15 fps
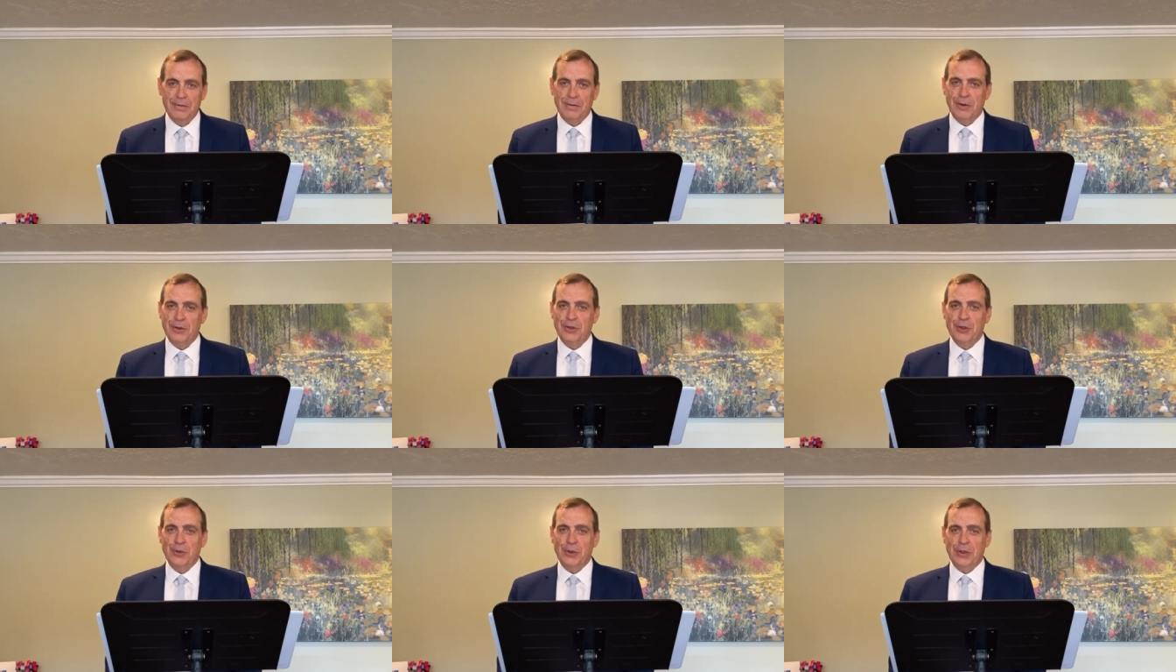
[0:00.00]

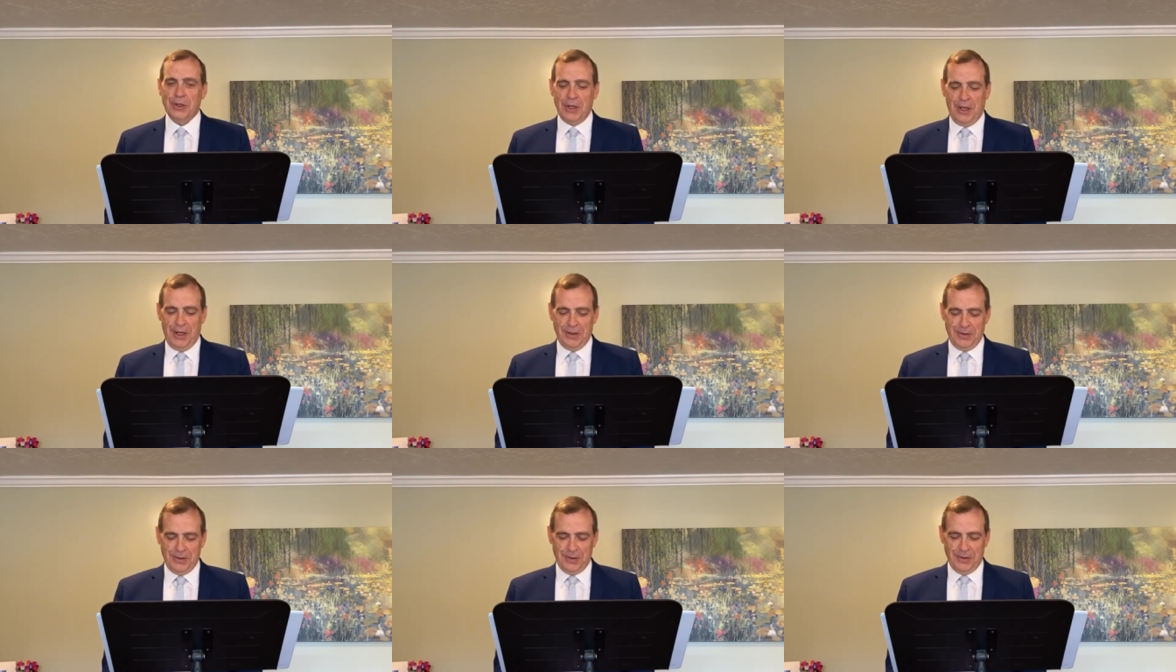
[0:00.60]
virtual
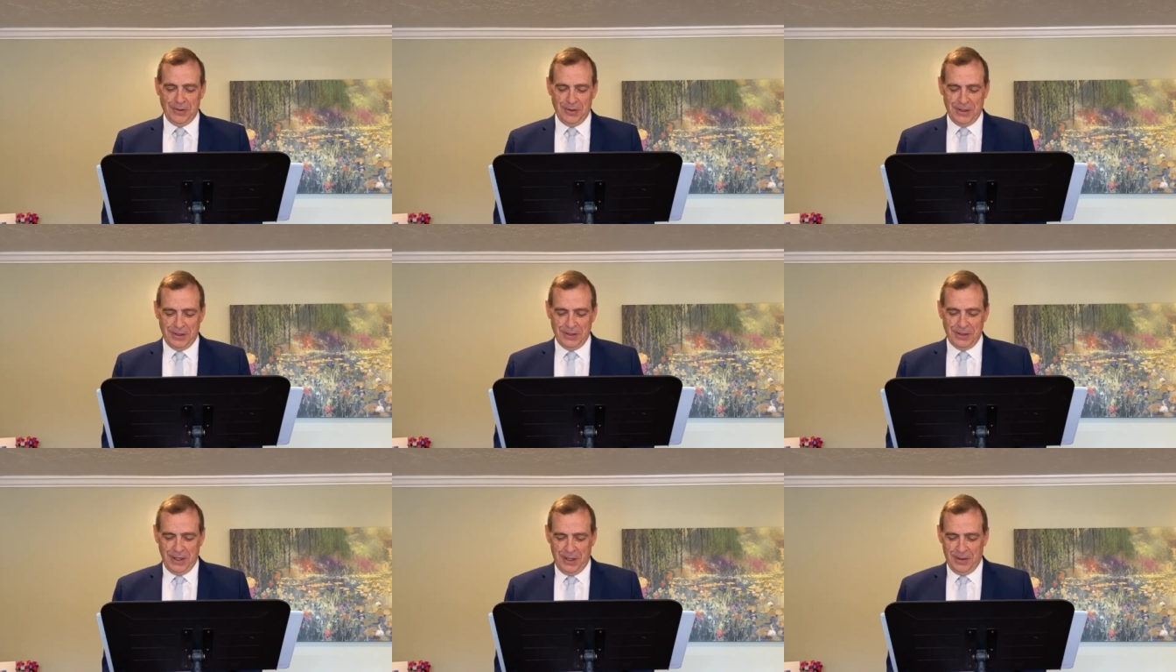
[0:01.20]
concerts,
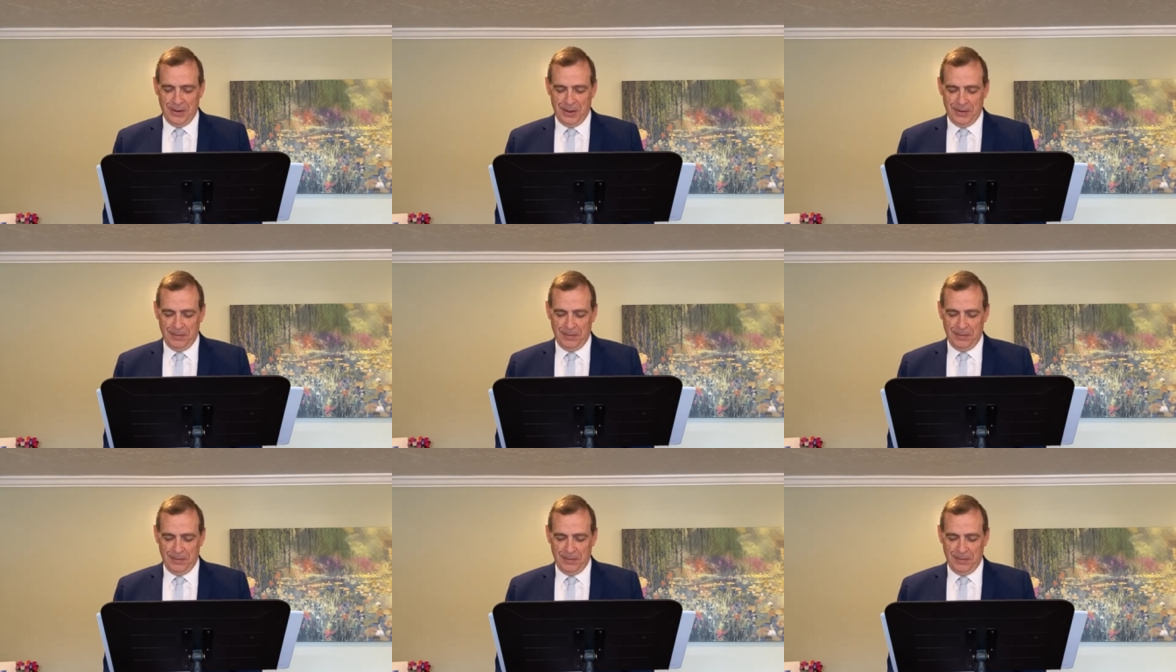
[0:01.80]
etc.